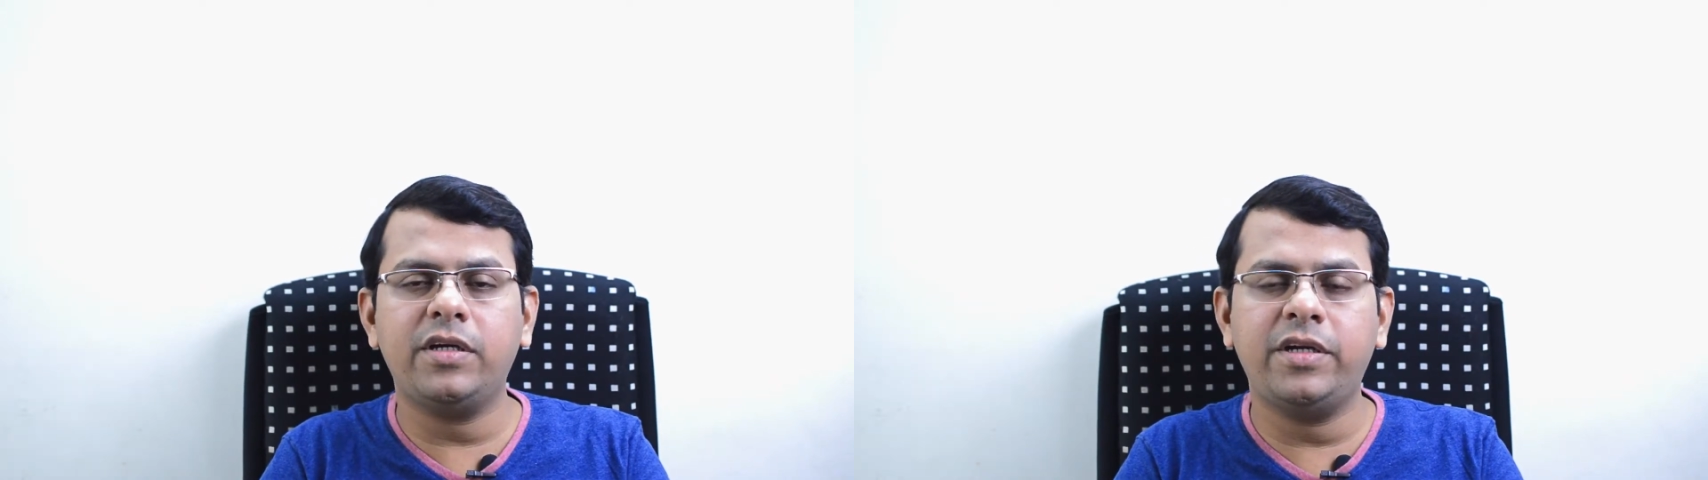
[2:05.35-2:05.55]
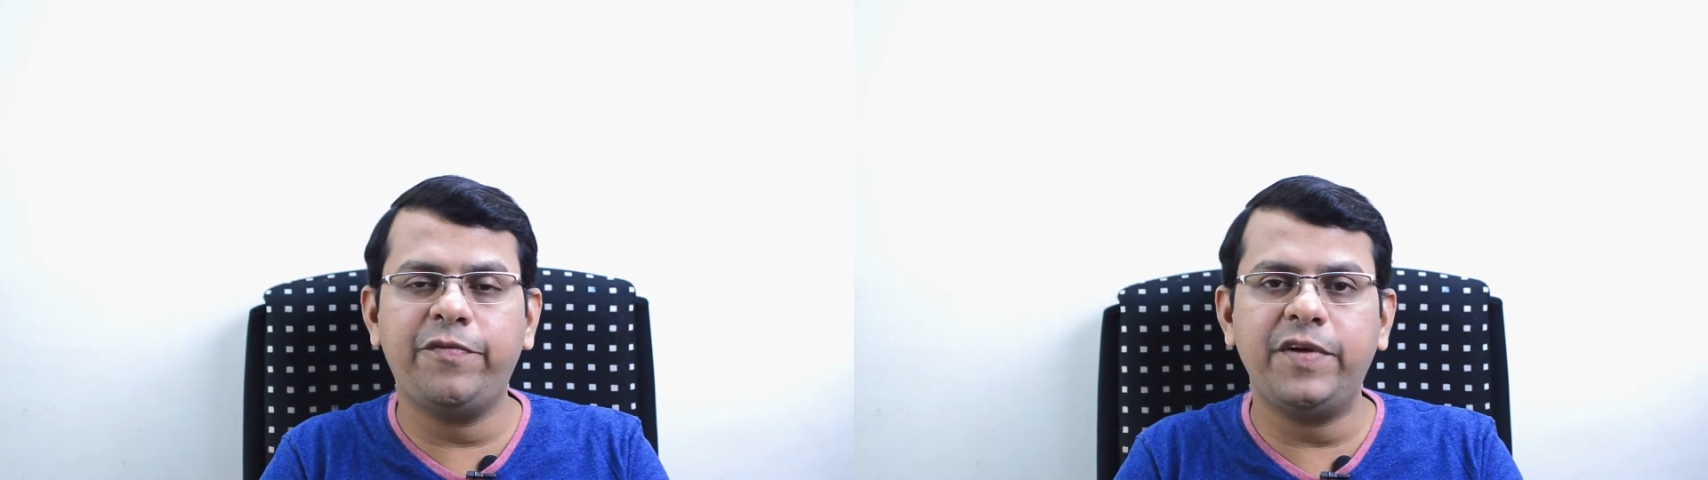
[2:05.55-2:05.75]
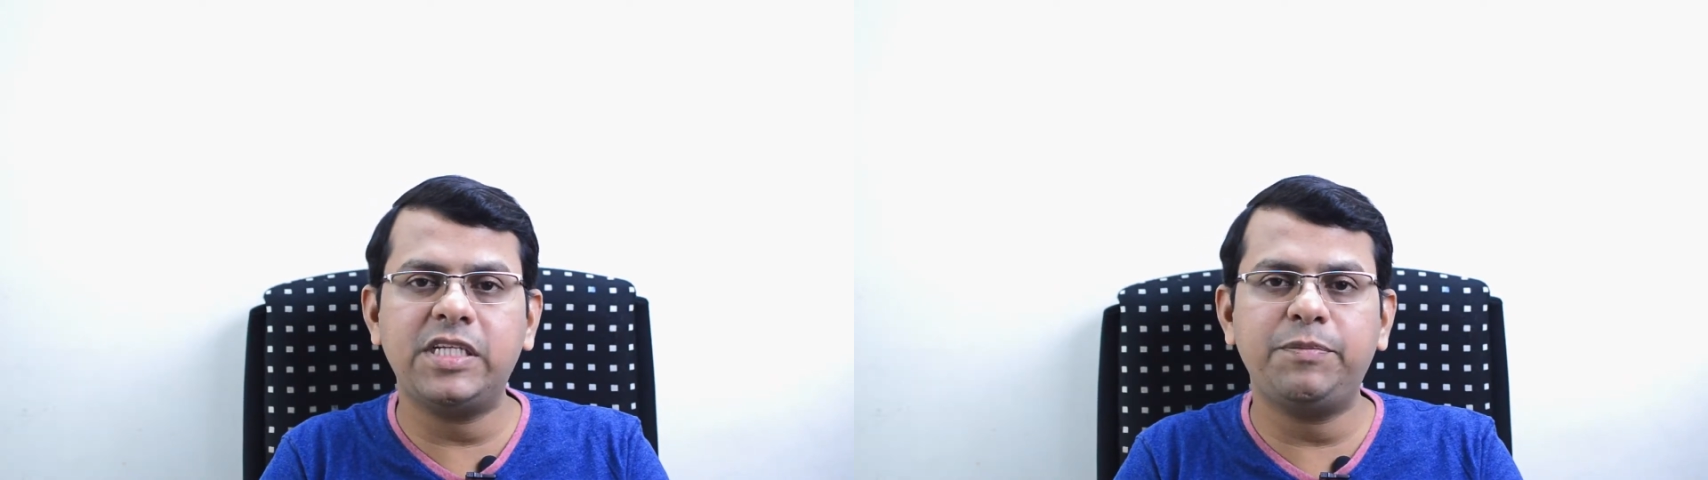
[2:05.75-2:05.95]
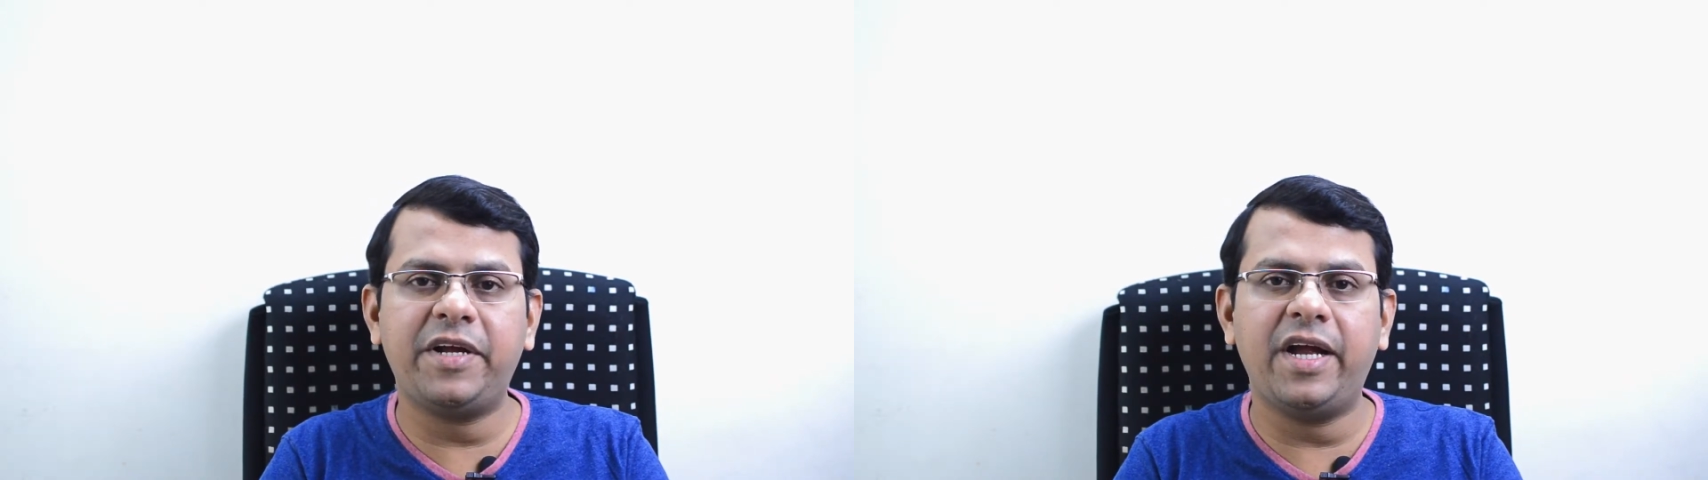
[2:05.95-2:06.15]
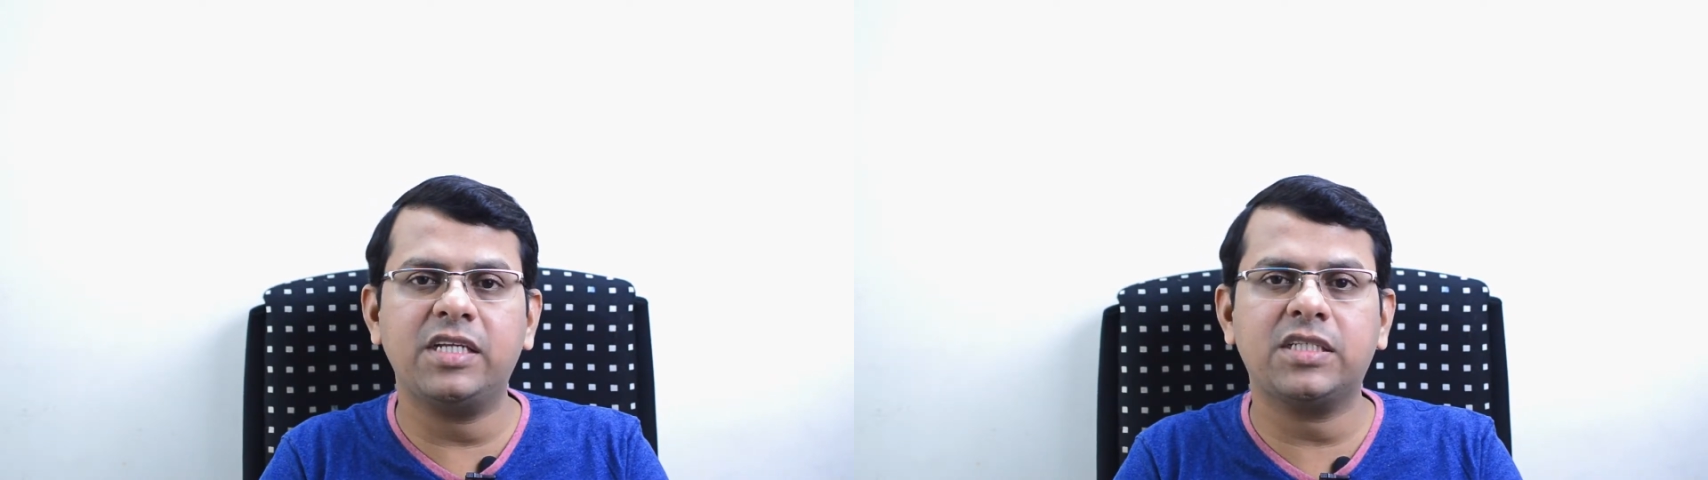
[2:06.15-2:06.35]
defense
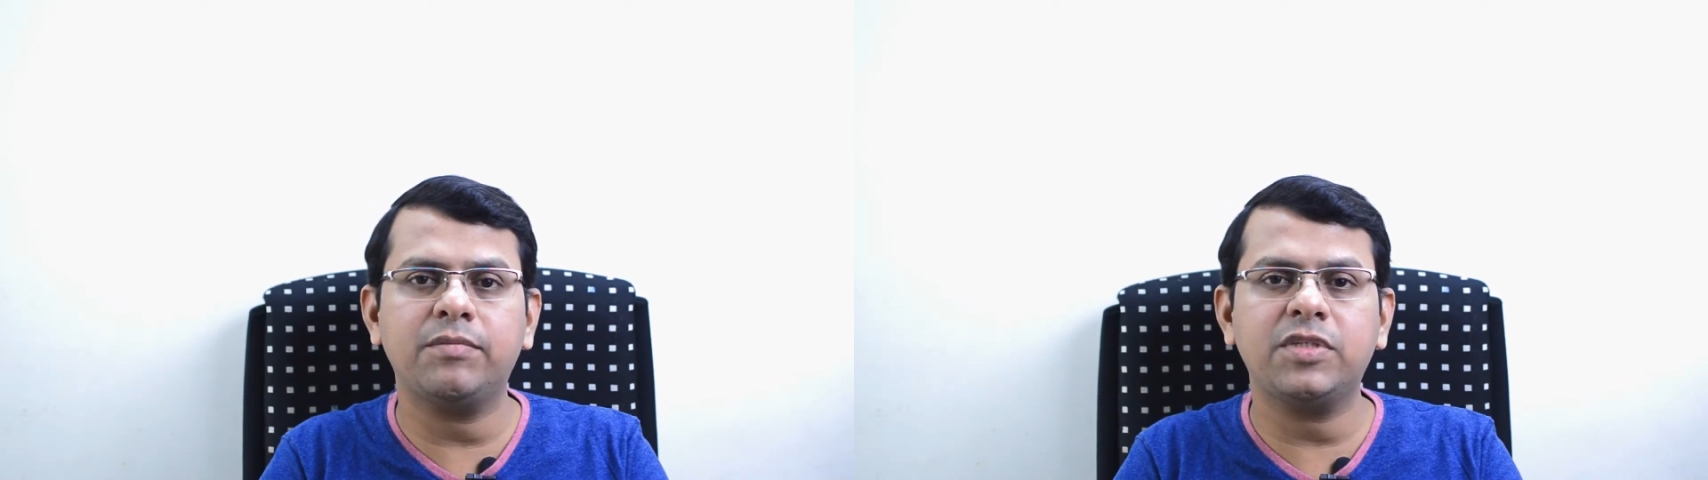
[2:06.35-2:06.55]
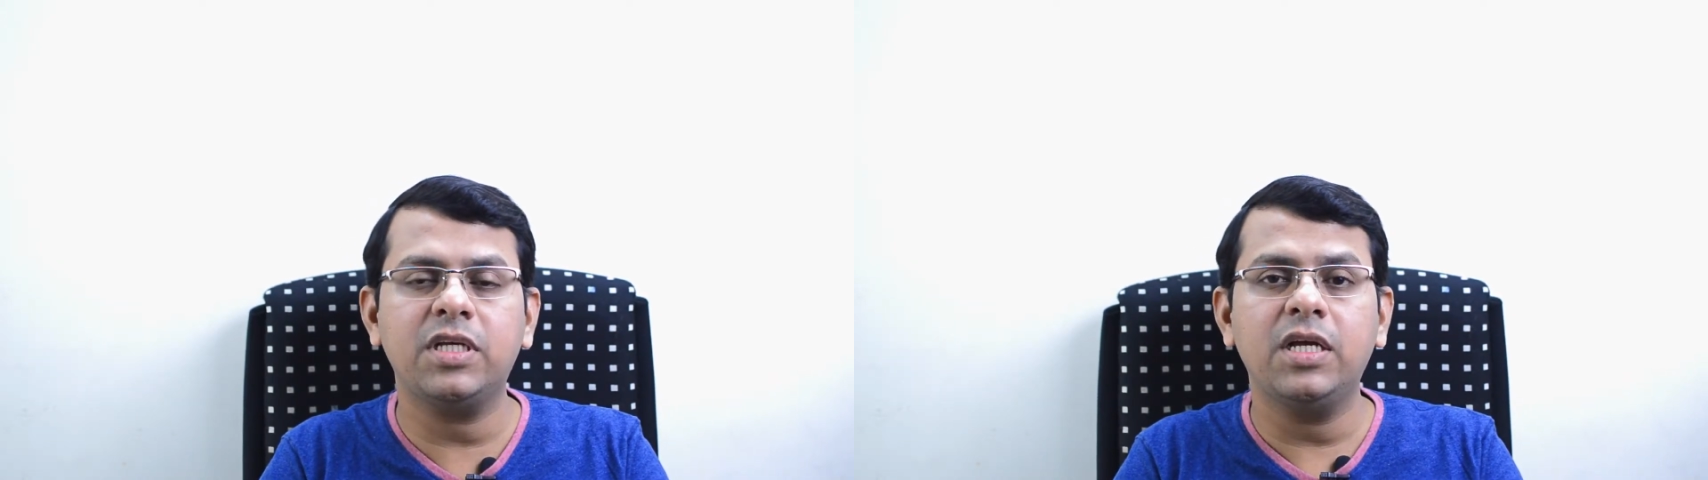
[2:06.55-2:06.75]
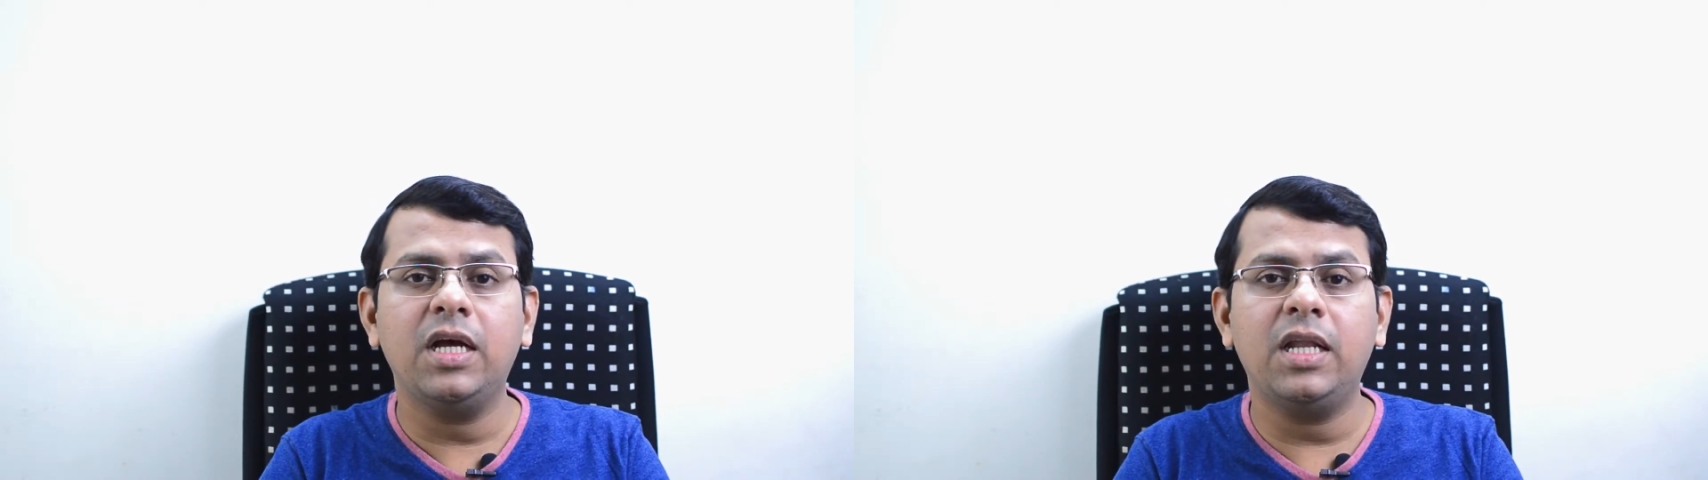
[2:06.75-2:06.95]
mechanisms